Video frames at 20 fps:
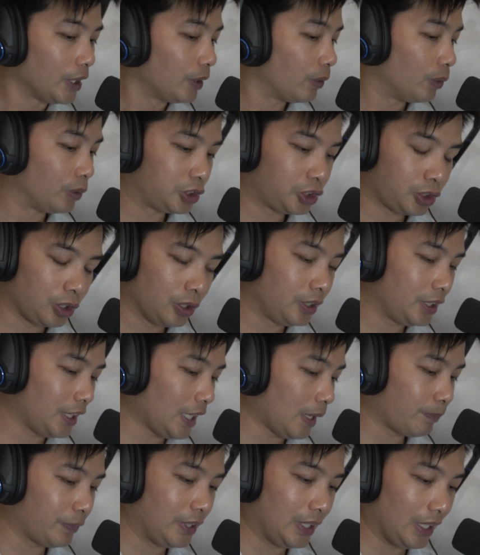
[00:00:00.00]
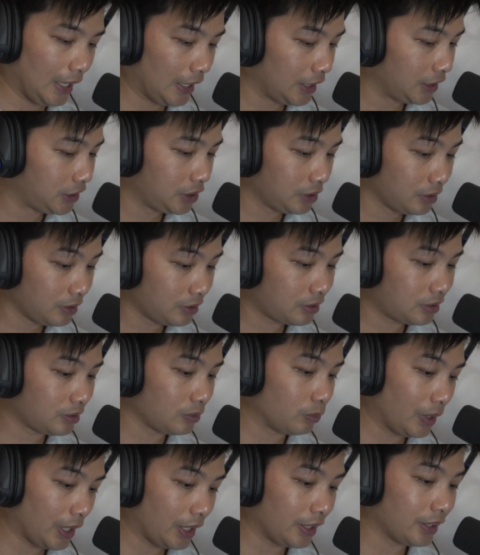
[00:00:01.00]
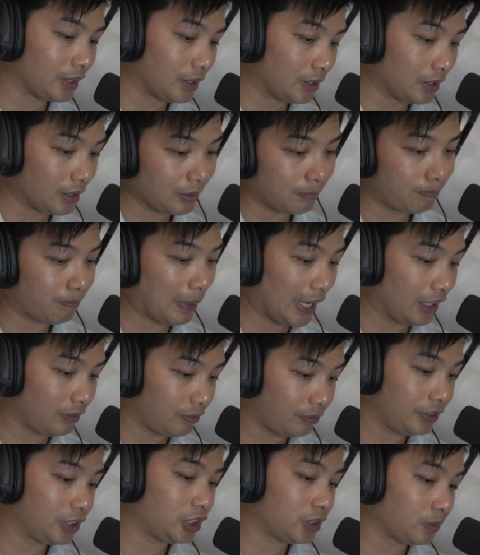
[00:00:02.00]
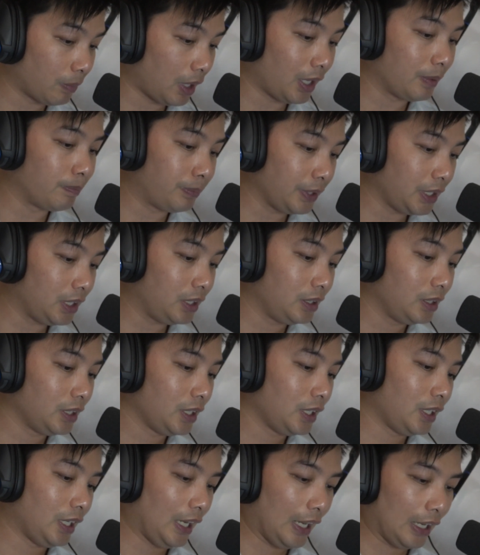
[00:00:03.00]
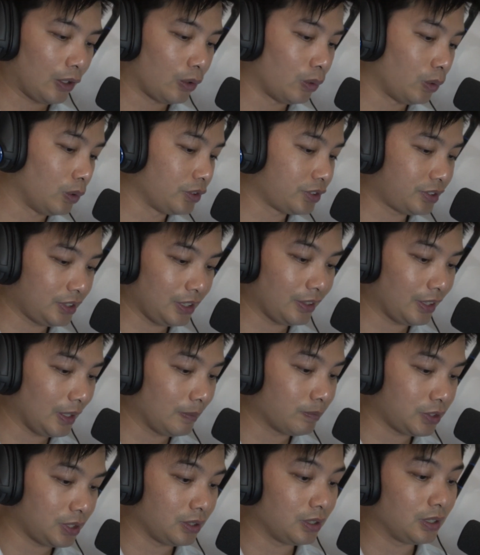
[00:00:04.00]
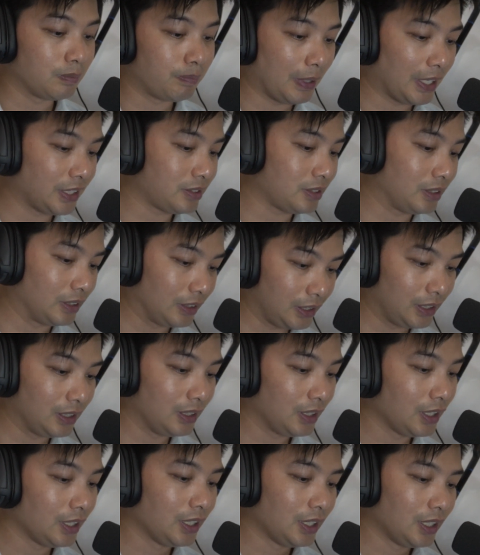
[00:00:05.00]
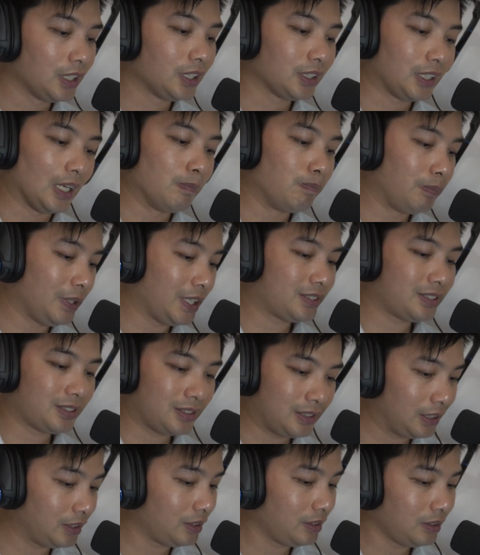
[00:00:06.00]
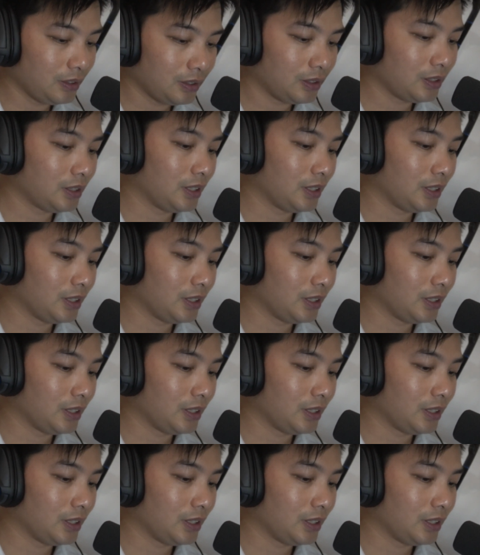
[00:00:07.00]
or churning up the edges where the bait fish might be and causing them to basically get mixed in.